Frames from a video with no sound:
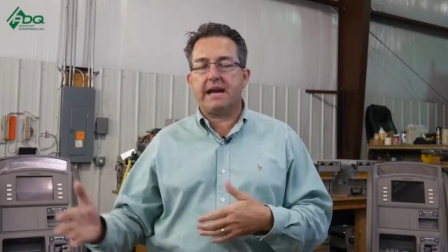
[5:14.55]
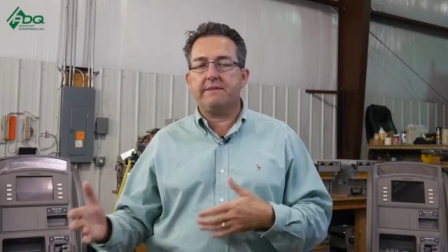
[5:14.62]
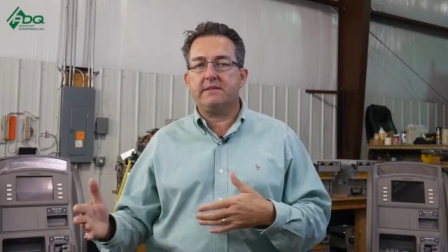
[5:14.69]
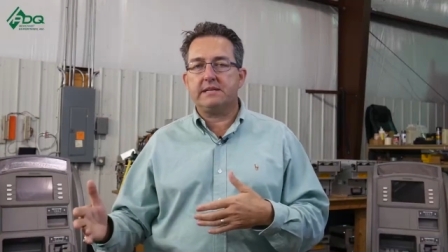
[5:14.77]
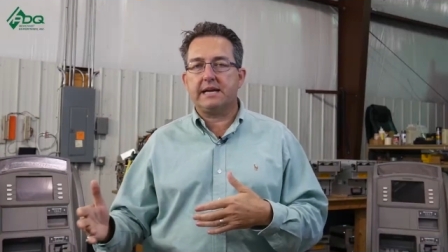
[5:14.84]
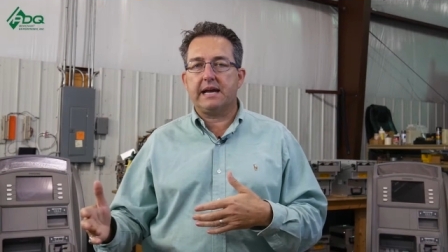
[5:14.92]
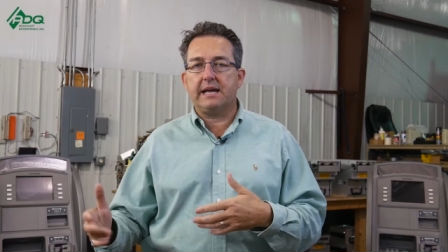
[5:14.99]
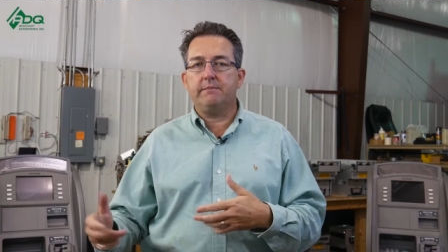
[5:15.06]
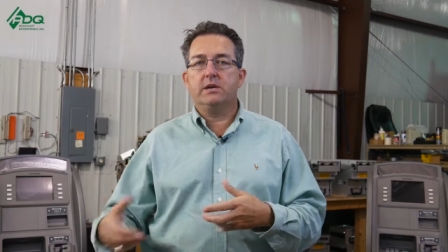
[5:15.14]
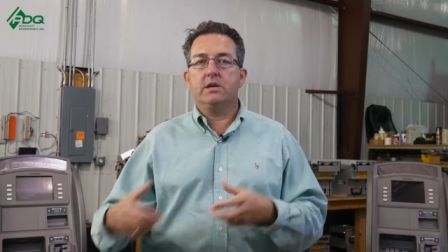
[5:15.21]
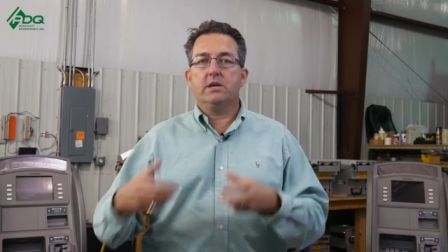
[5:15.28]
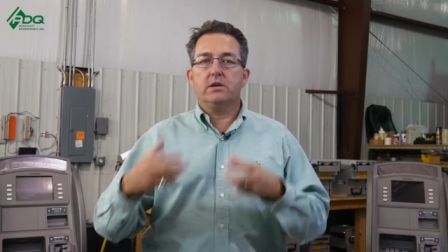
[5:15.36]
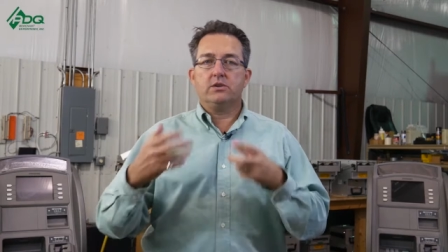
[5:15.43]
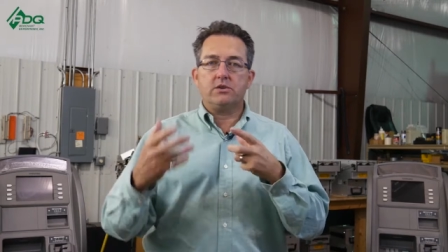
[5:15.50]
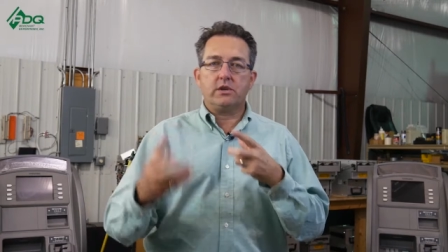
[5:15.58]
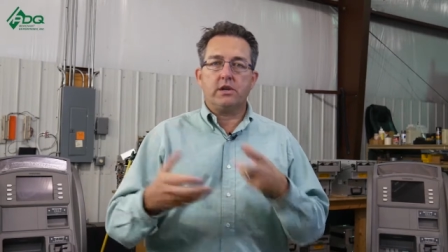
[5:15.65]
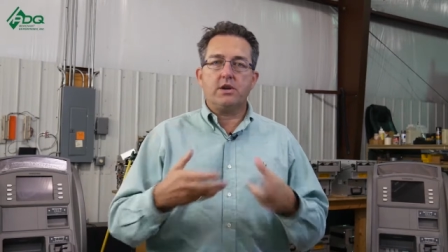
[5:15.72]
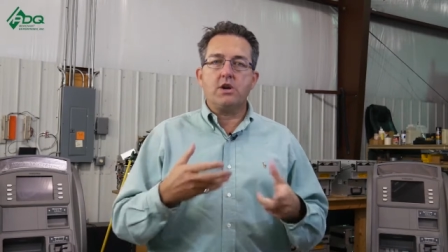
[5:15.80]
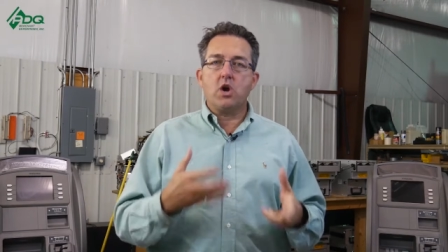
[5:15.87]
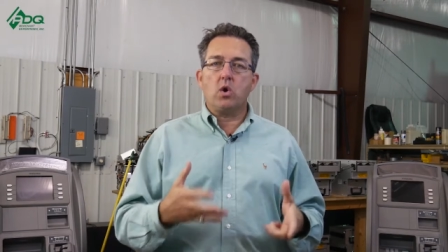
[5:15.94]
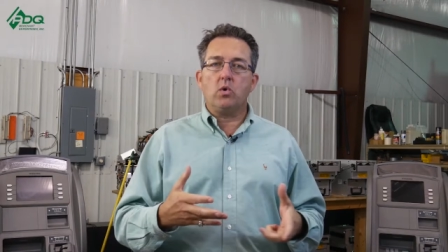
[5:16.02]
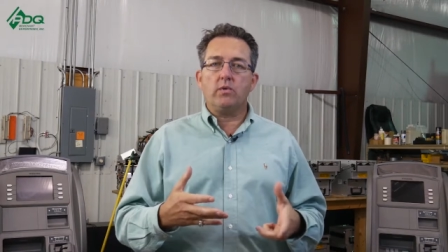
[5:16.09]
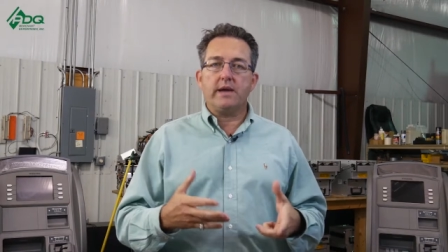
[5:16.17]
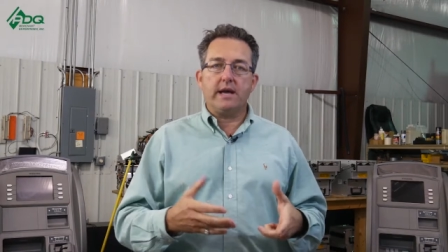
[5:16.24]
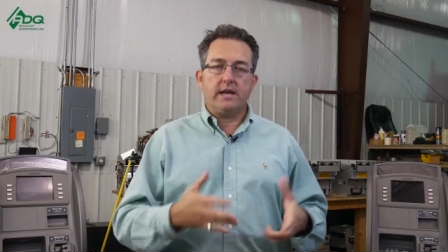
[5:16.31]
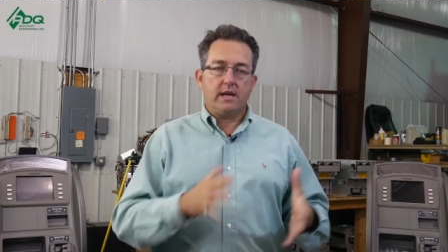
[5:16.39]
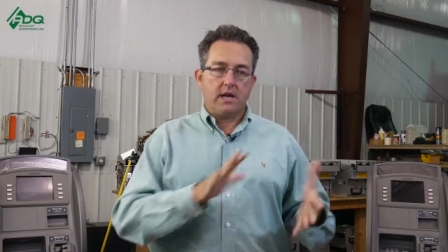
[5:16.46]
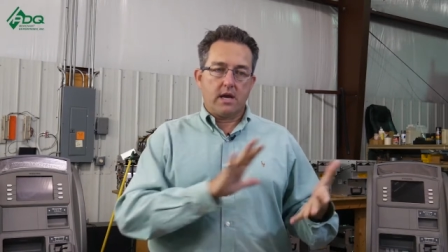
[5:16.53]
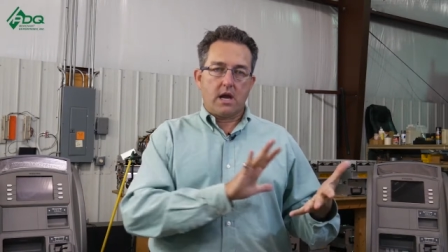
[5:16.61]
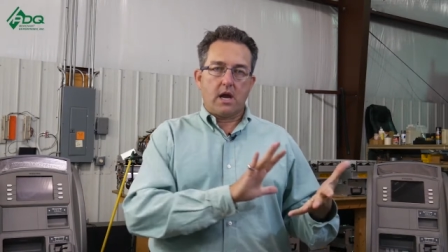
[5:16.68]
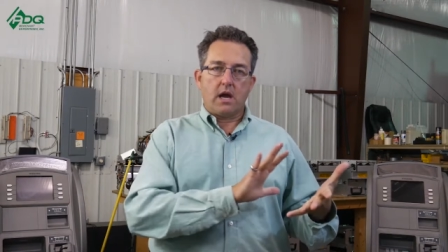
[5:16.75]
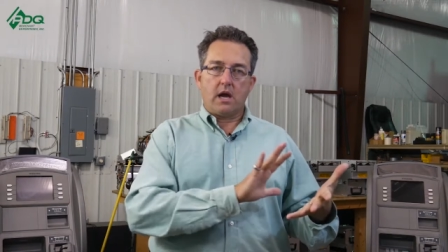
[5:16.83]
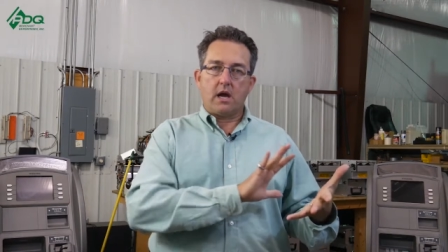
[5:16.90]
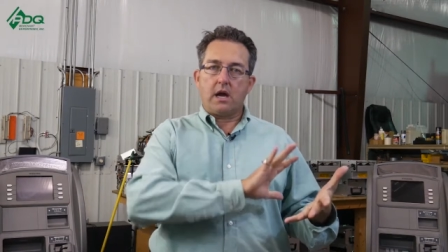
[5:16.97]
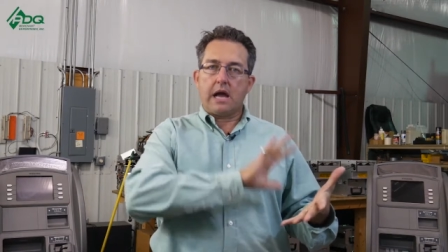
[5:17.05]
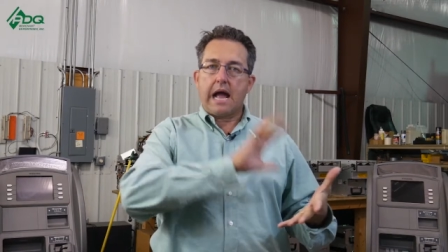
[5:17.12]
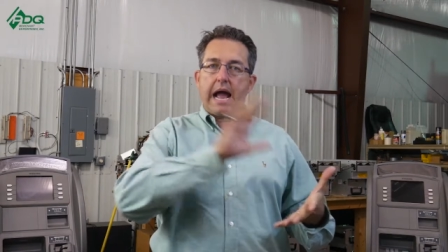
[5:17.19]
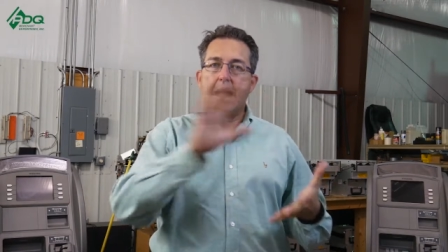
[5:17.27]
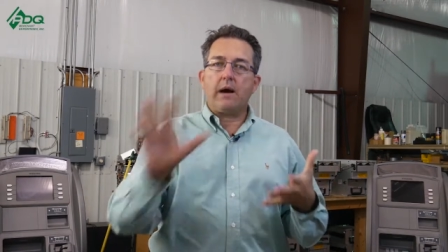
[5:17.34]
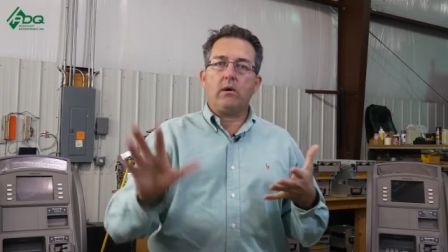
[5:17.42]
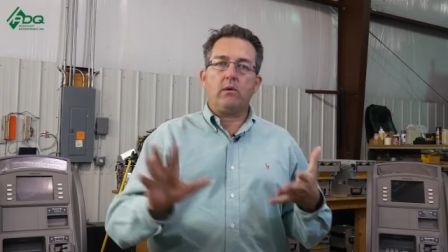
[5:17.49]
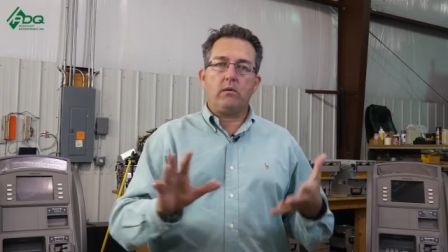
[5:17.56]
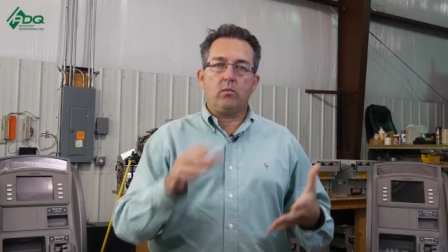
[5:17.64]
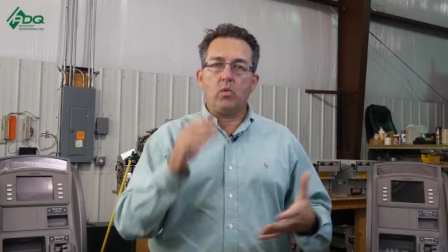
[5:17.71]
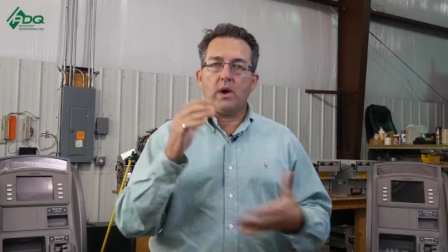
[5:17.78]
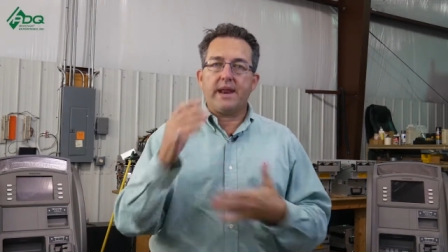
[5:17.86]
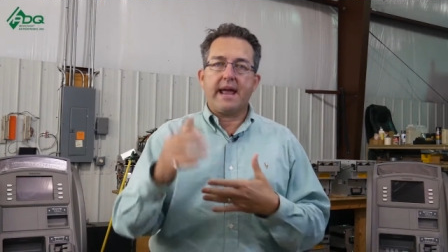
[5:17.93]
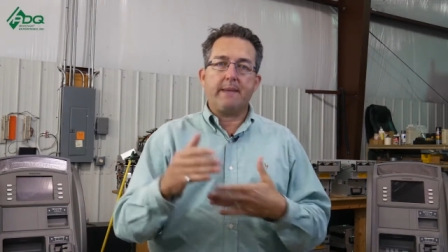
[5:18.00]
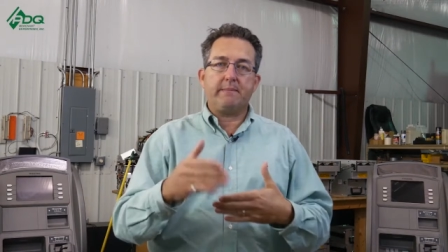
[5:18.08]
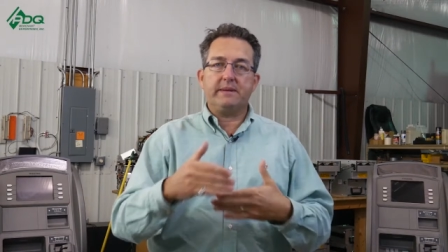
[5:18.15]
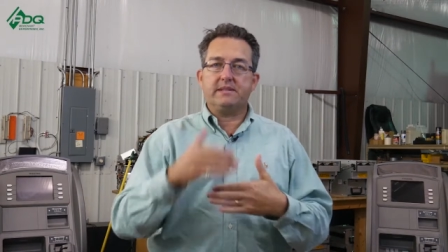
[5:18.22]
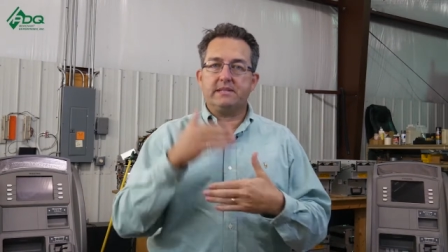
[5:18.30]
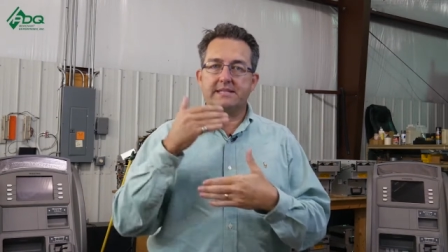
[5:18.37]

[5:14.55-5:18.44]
time to time. So you're going to know that how what happens.